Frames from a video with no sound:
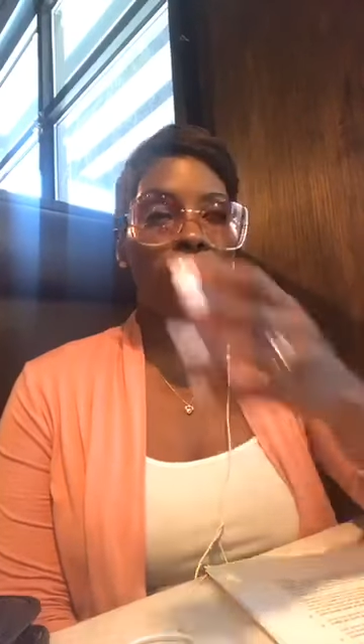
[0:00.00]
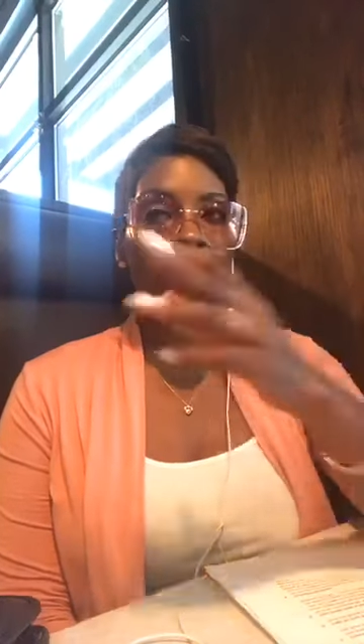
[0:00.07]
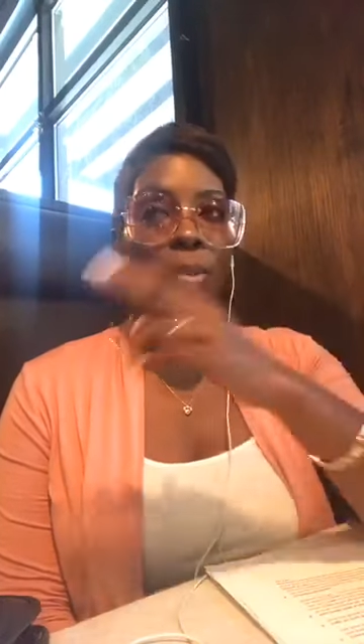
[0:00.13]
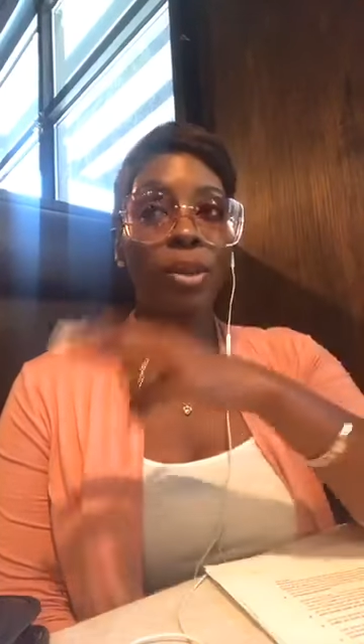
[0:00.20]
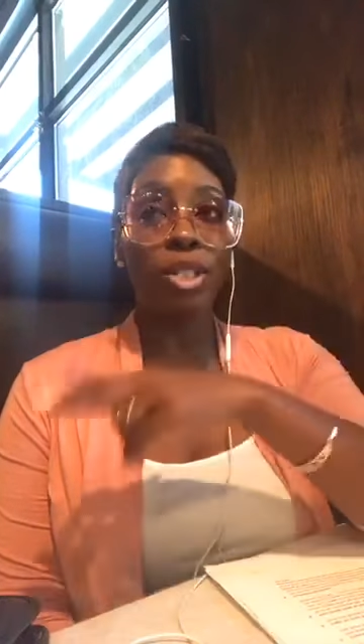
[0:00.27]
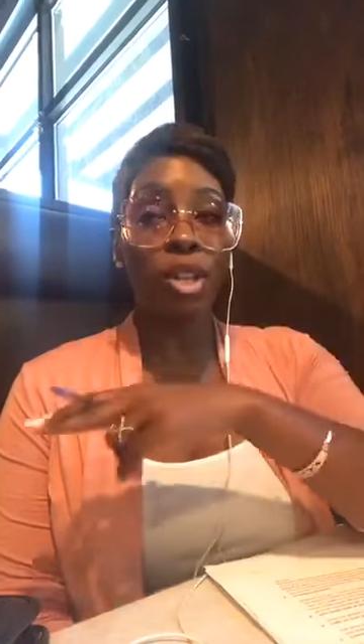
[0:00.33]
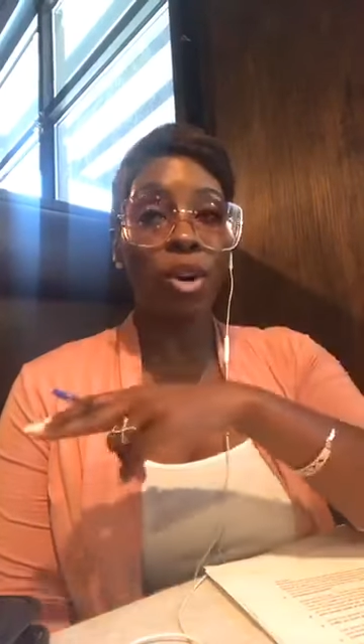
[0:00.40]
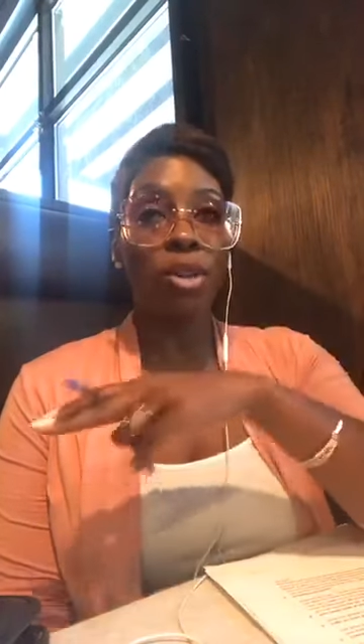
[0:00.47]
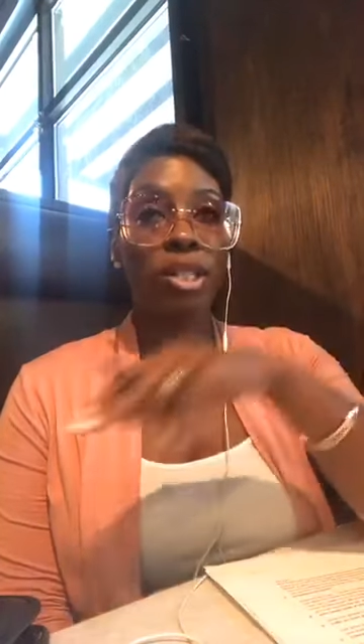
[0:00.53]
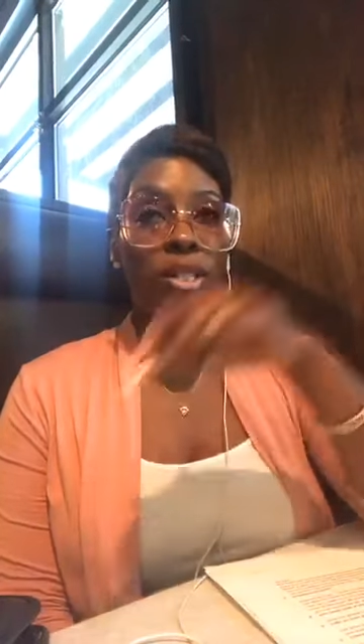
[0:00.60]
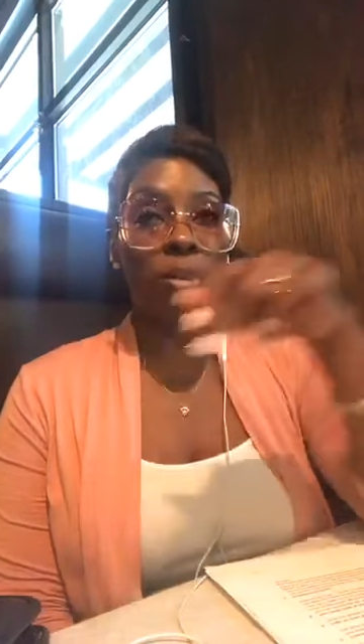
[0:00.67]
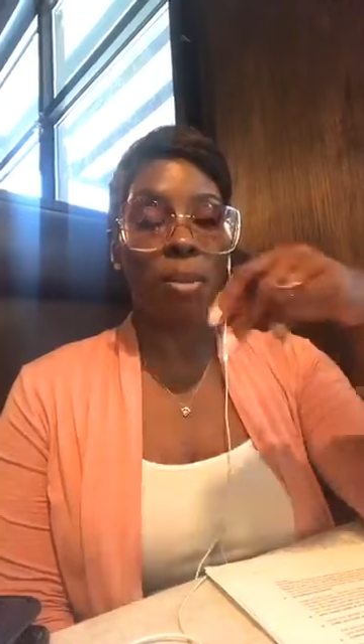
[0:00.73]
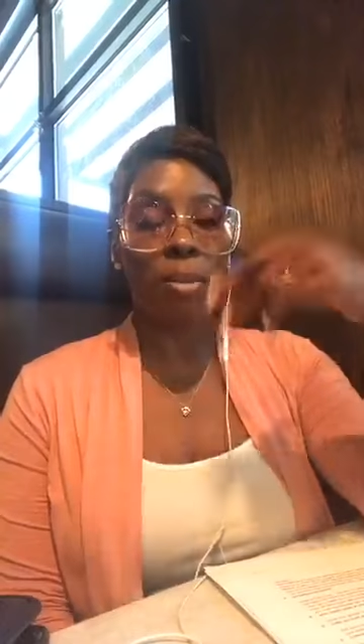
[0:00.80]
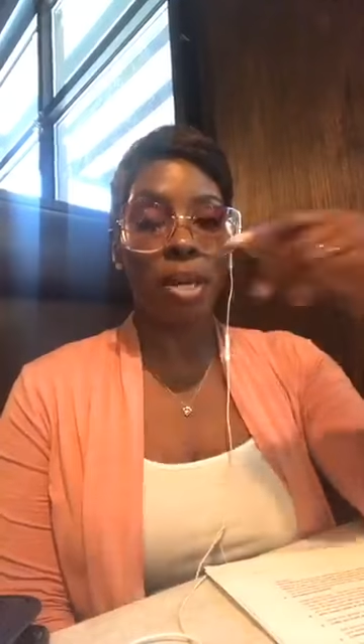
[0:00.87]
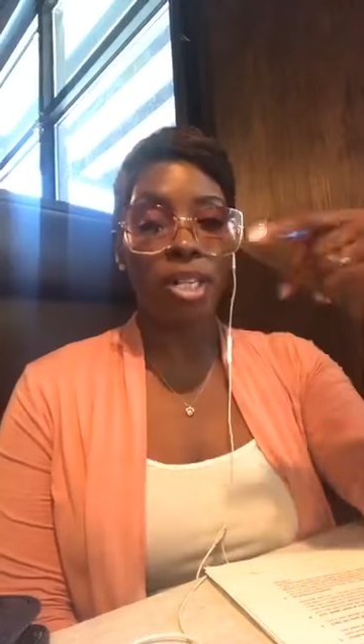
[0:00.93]
someone told
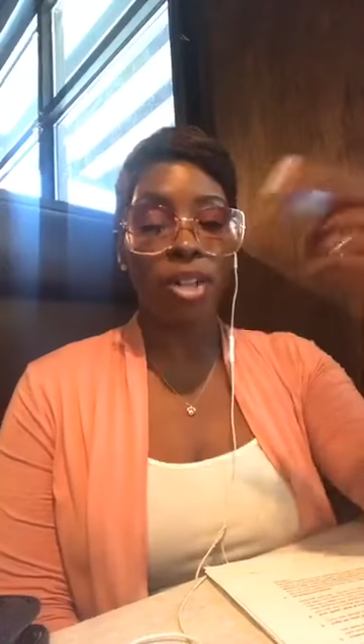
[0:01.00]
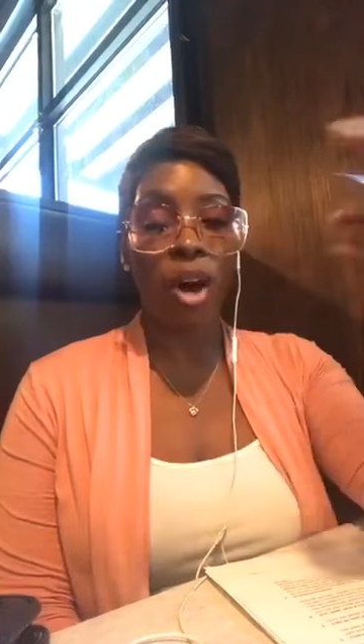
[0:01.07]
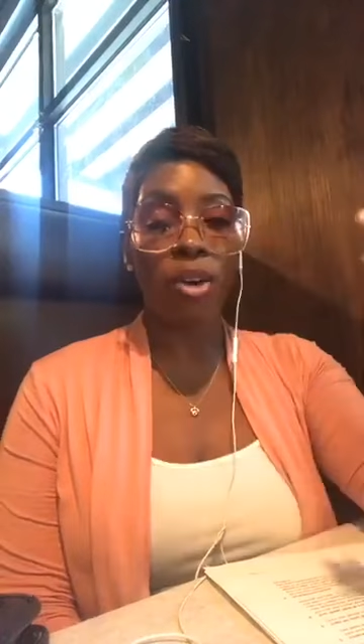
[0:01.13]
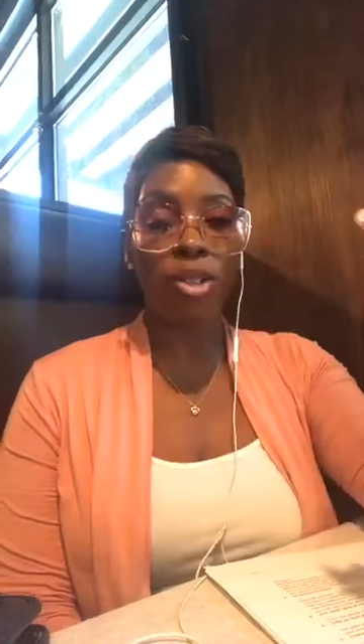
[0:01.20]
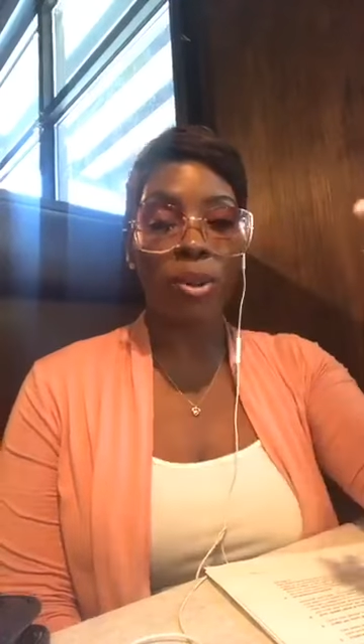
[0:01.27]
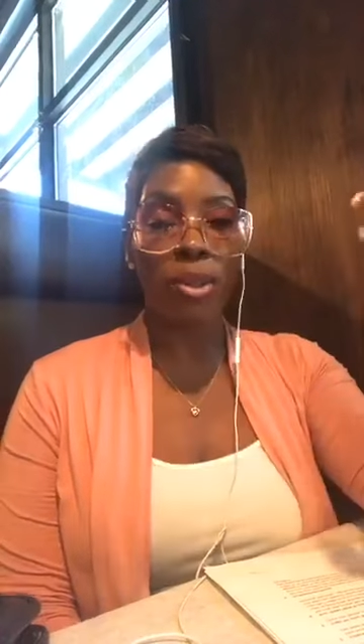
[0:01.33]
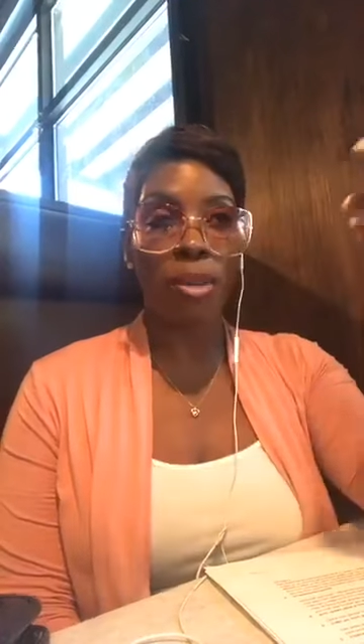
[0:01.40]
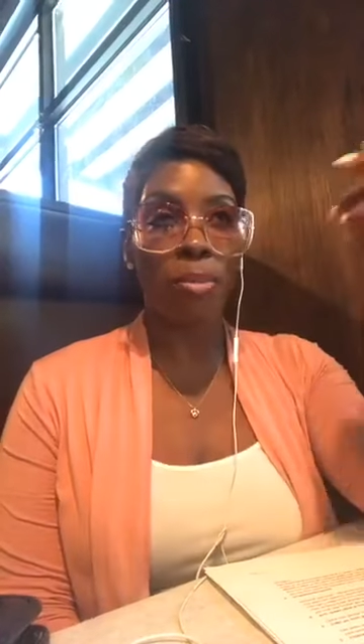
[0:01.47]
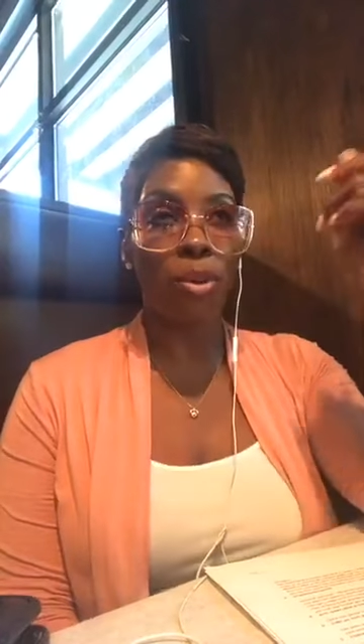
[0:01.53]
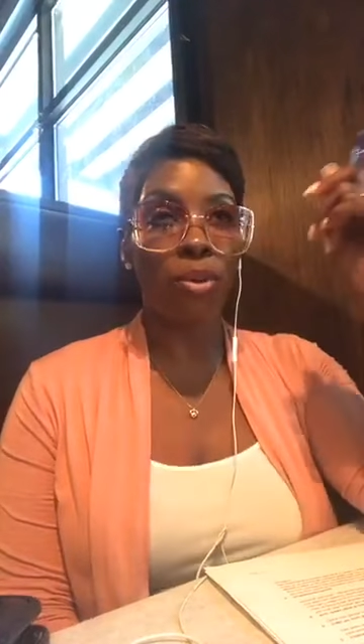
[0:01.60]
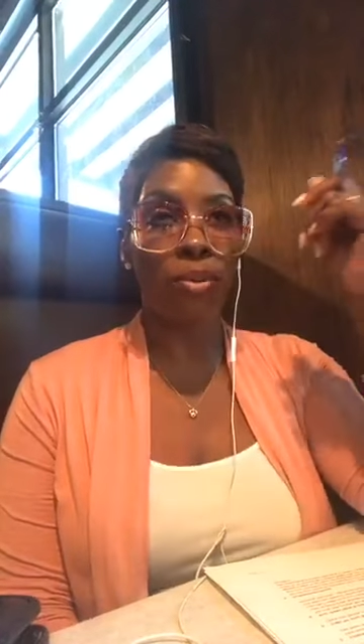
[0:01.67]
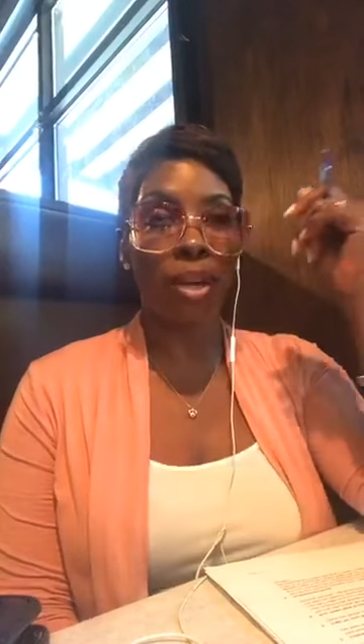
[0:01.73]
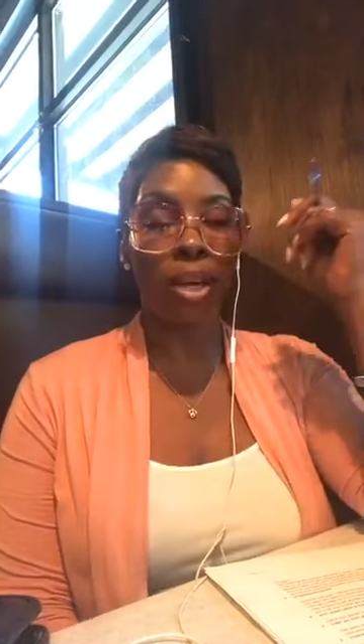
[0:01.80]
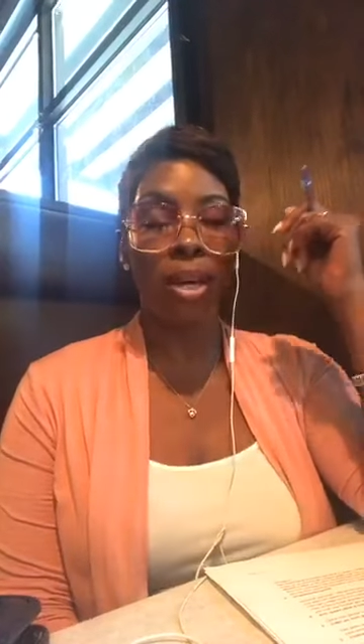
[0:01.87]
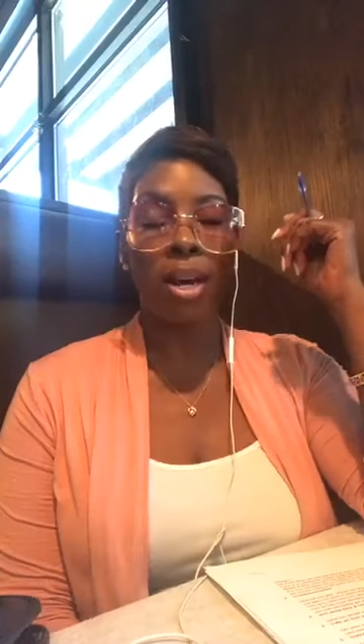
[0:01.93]
it to me, but it's also in the
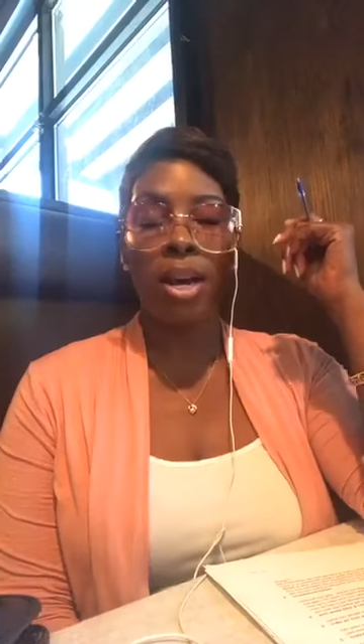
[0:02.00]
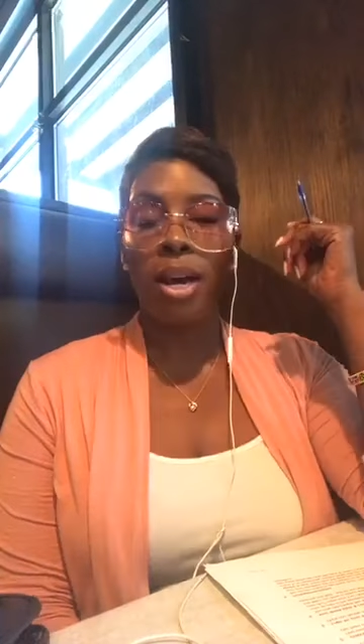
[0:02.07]
movie